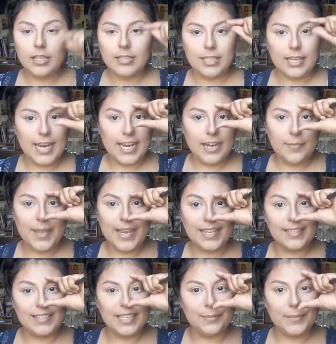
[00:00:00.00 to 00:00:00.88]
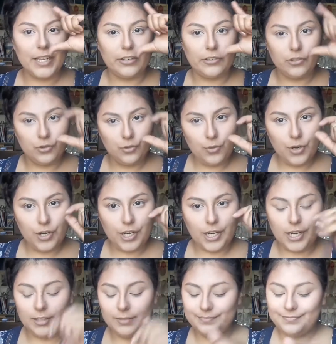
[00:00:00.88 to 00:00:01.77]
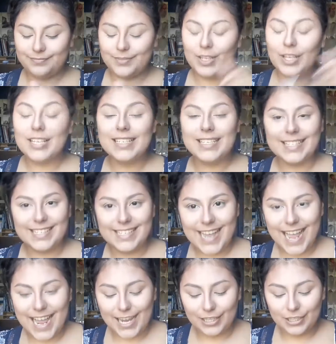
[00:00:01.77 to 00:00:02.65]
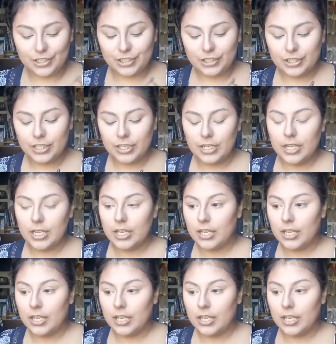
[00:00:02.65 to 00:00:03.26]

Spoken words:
to kind of make it seem like shorter, snatched,